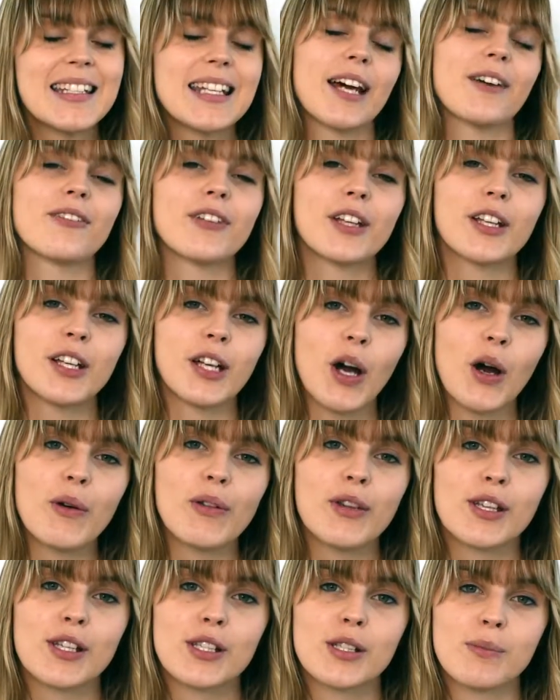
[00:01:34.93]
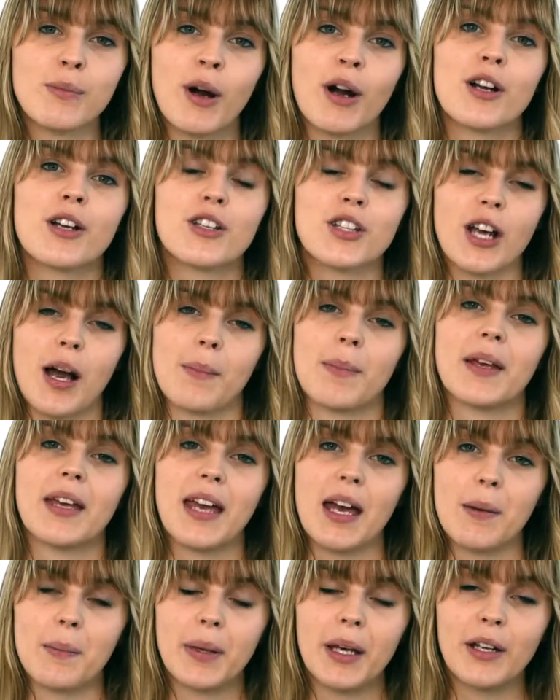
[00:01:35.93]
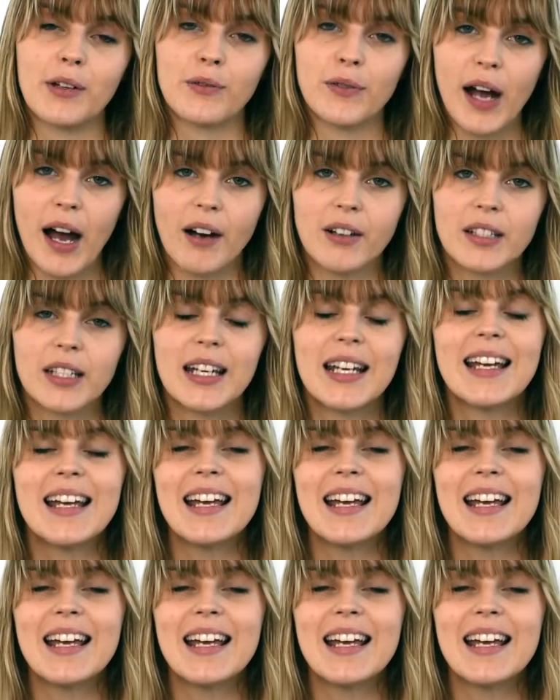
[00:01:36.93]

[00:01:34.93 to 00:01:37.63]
definitely go the smart shopping campaign route.